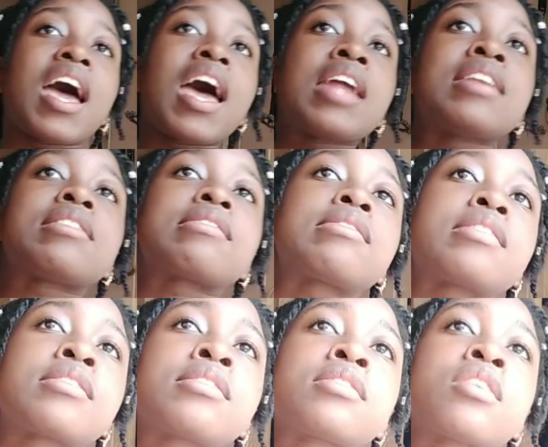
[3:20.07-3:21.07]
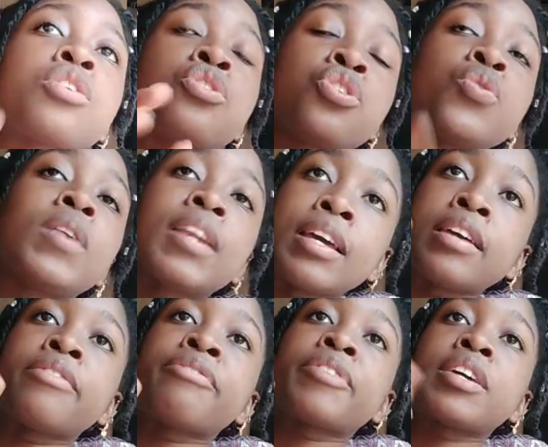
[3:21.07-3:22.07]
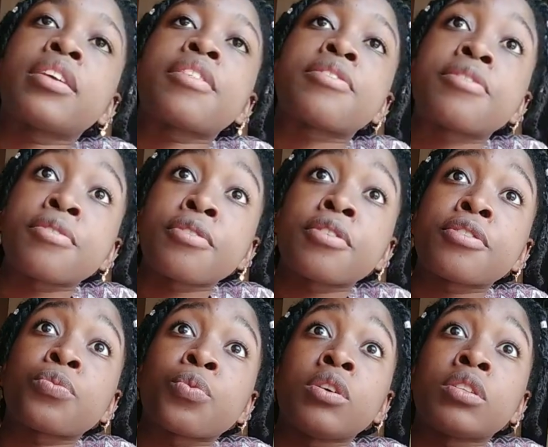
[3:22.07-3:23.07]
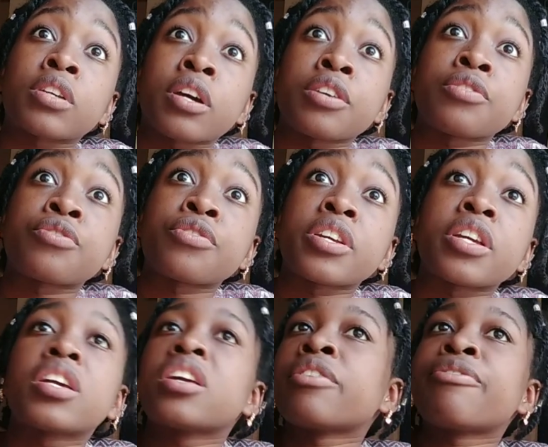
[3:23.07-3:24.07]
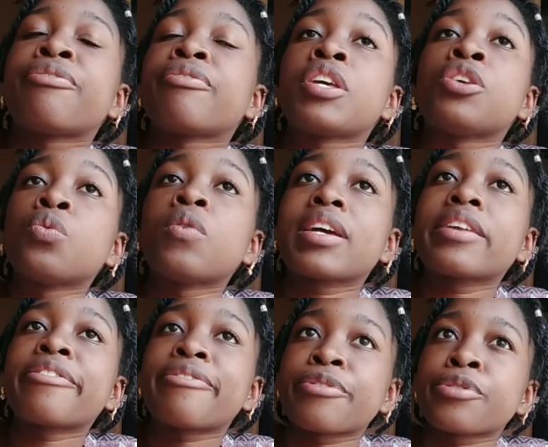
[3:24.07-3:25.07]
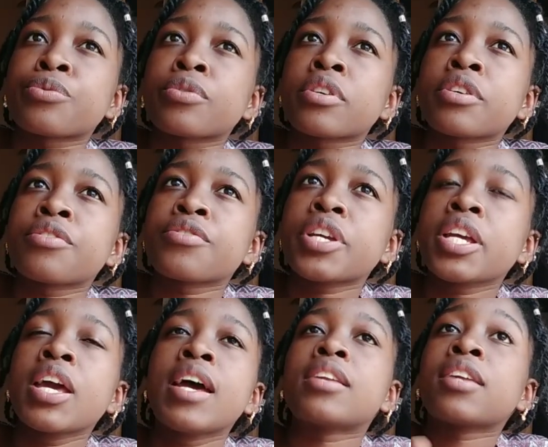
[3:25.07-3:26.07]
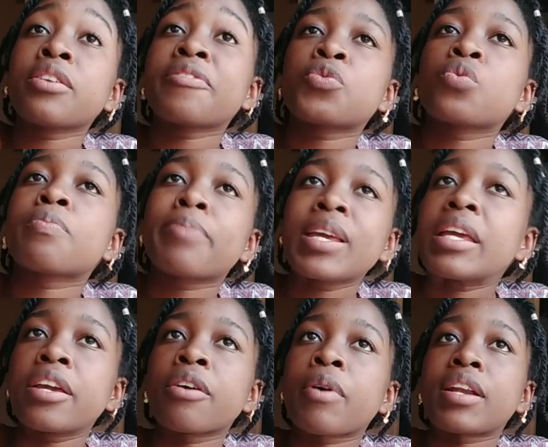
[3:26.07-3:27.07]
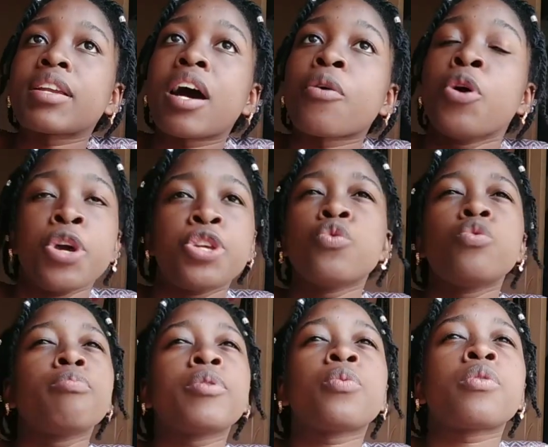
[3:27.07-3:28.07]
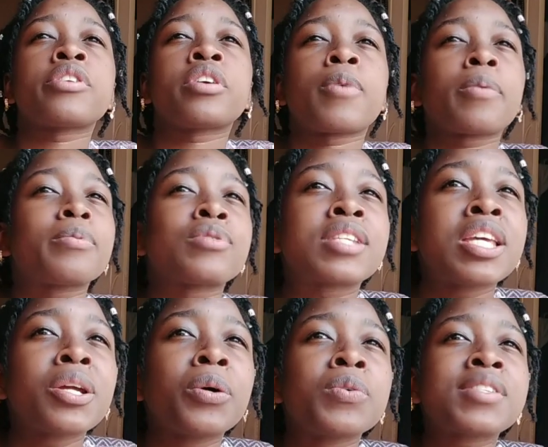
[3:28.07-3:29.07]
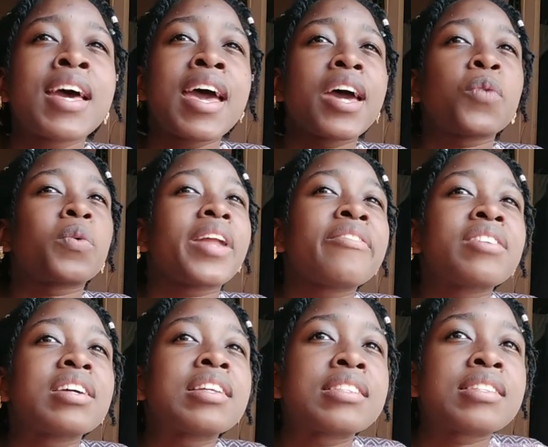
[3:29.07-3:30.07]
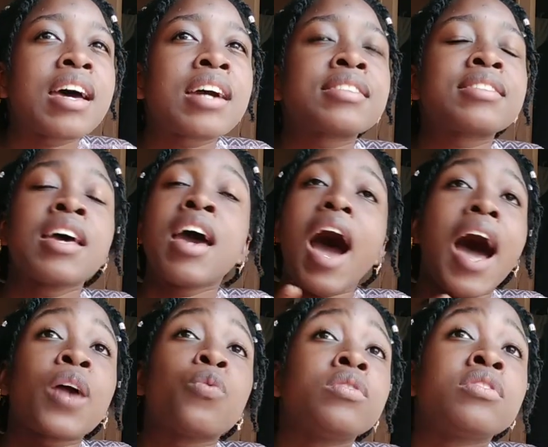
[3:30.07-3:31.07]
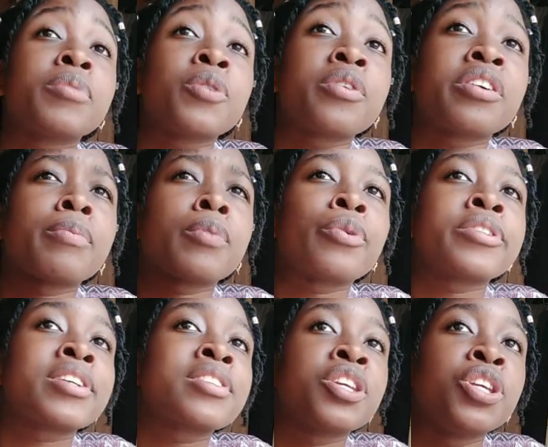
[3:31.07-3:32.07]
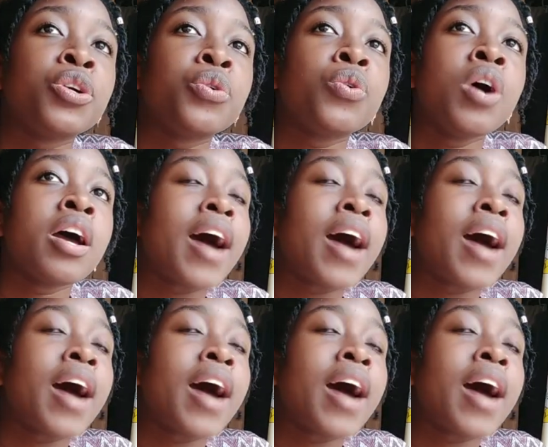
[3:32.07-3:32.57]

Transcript: And sis, you live in a third world country. If you were in a first world country, none of us would be here right now. You wouldn't be worried about mosquitoes and whatever insects. I wouldn't be worried about protecting you.